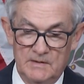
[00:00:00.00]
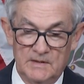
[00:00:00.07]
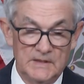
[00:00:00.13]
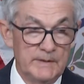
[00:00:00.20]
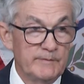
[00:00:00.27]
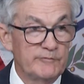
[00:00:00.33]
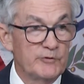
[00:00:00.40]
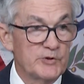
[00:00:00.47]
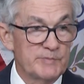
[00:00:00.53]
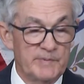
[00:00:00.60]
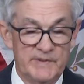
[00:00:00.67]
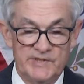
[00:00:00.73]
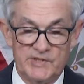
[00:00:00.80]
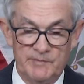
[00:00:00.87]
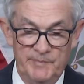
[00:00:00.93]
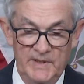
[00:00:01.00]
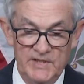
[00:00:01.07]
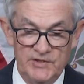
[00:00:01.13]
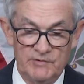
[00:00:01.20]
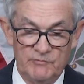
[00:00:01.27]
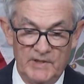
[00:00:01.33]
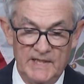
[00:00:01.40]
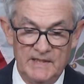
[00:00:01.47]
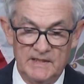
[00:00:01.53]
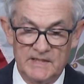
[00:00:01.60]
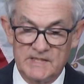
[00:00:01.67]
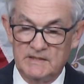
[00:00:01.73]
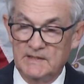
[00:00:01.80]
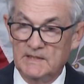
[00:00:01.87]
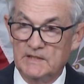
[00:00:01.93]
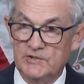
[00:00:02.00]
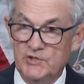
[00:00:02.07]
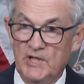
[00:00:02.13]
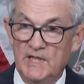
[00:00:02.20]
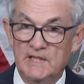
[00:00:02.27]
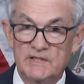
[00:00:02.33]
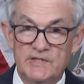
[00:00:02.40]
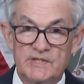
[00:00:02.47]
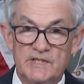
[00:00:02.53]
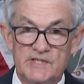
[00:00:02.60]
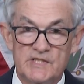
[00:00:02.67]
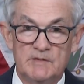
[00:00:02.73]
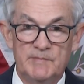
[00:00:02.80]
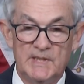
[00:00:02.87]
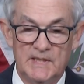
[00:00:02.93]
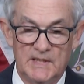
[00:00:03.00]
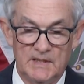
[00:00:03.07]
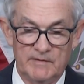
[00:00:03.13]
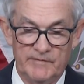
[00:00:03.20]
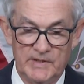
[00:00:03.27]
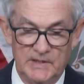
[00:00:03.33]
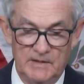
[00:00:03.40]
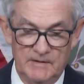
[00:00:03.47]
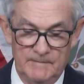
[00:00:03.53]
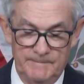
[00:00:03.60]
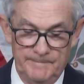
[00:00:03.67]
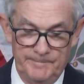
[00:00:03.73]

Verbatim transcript: The labor force participation rate is little changed since the beginning of the year.